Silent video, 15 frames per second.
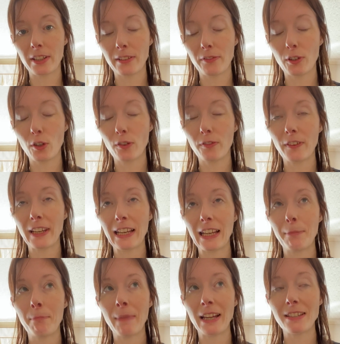if you're
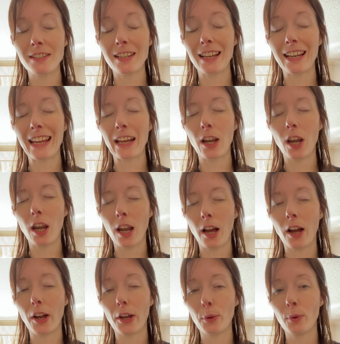feeling mentally
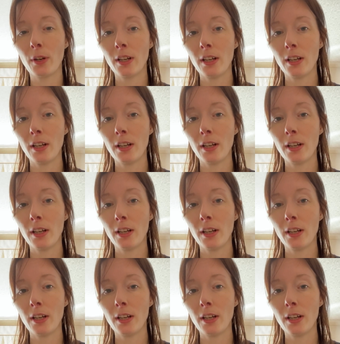low,